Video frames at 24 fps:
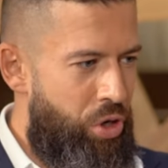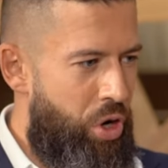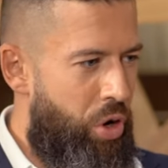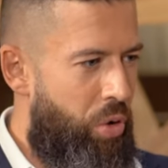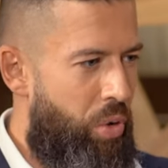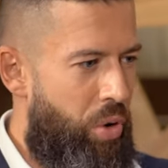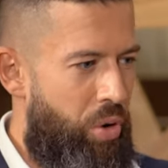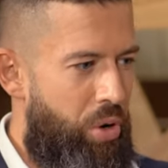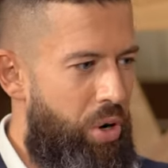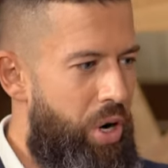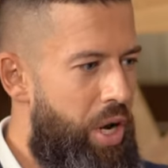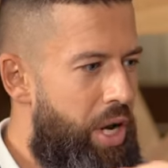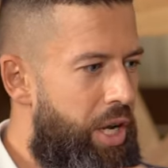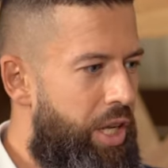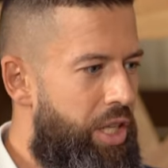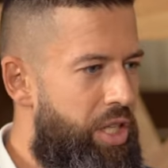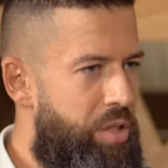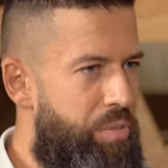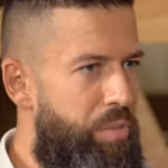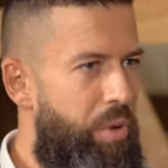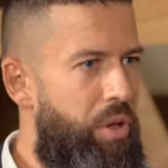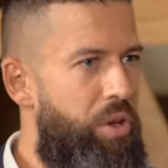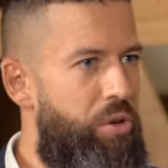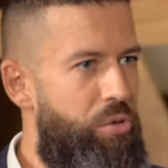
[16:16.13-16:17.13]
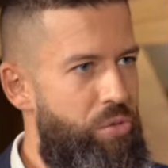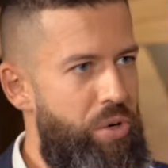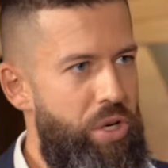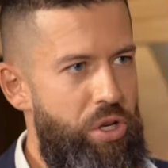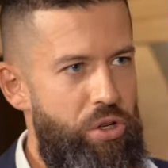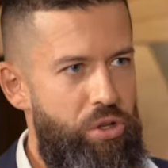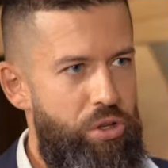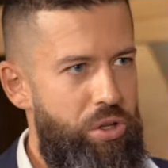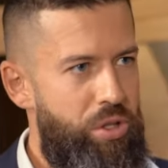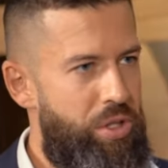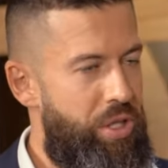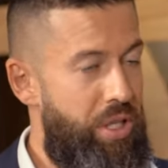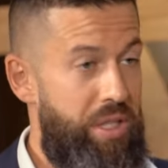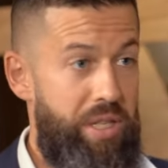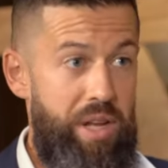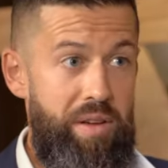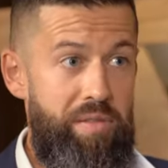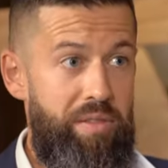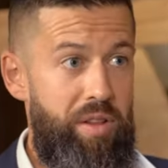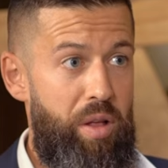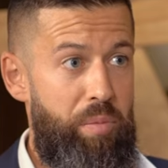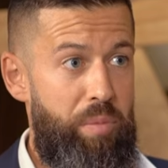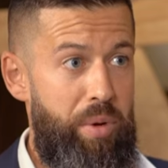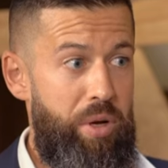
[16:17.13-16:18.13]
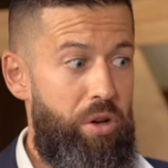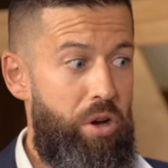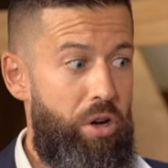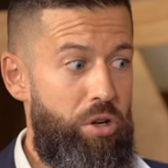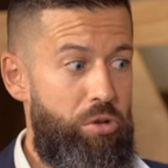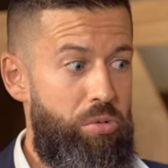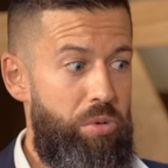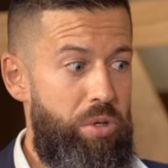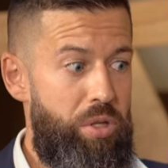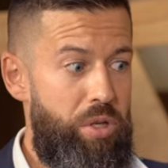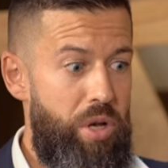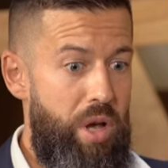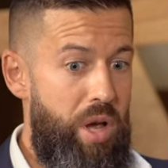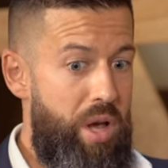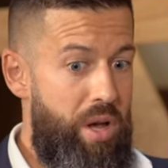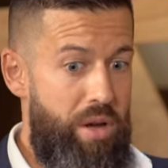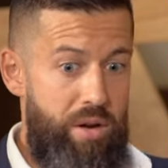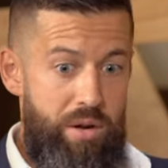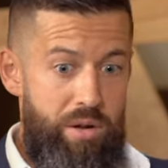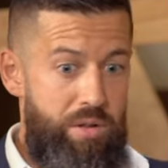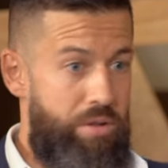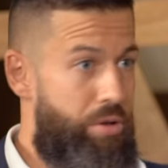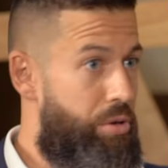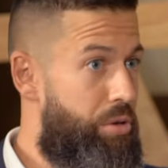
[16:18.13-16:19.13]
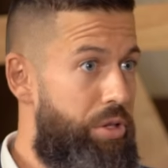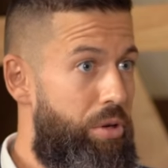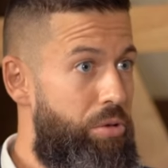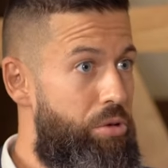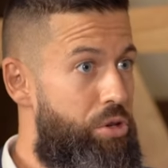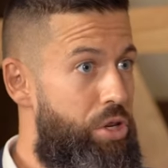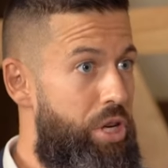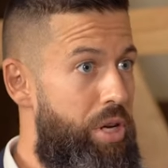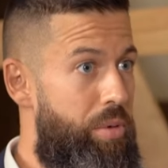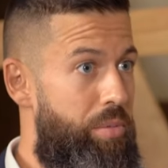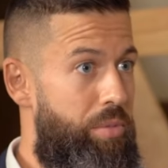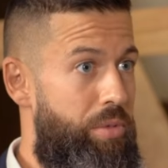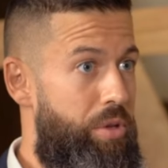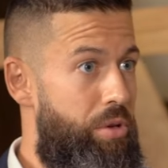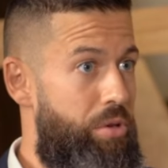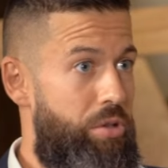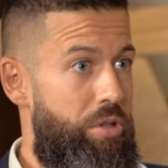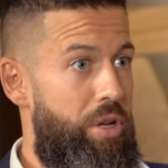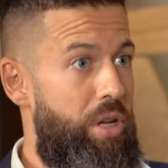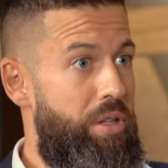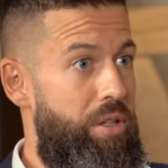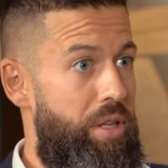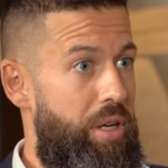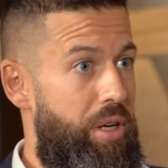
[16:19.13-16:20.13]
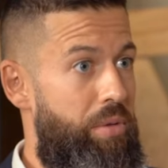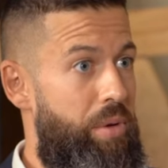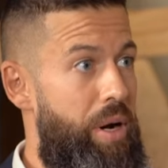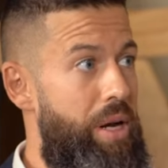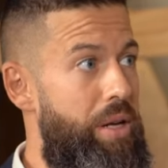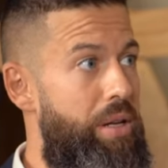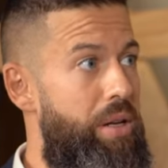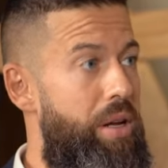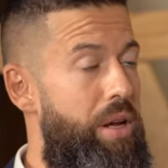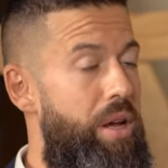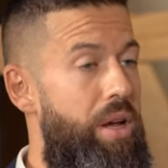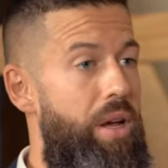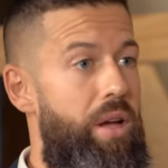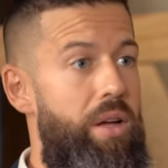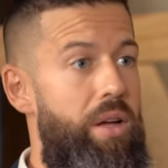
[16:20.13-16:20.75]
you know, or smaller regions and developing countries. There's no gym, there's nothing, right?